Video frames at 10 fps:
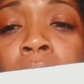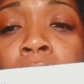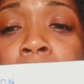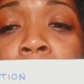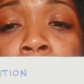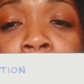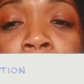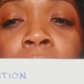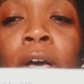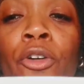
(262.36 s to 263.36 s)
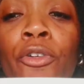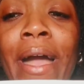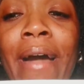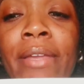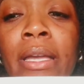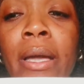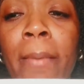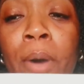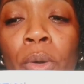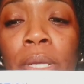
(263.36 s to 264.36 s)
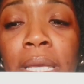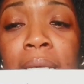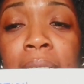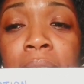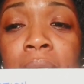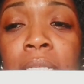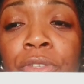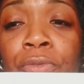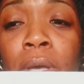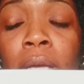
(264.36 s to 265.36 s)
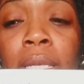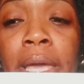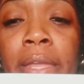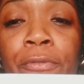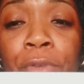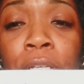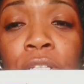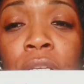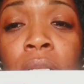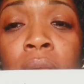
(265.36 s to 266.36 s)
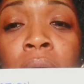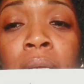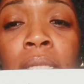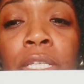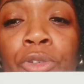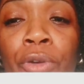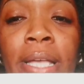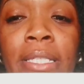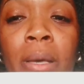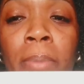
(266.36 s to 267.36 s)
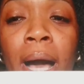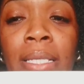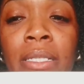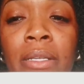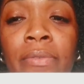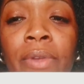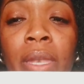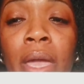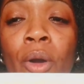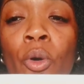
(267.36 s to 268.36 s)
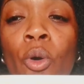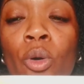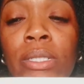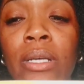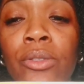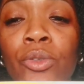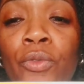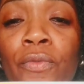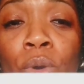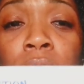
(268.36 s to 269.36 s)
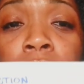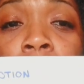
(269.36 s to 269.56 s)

The parallel gravity component exceeds kinetic friction. This creates a positive net horizontal force.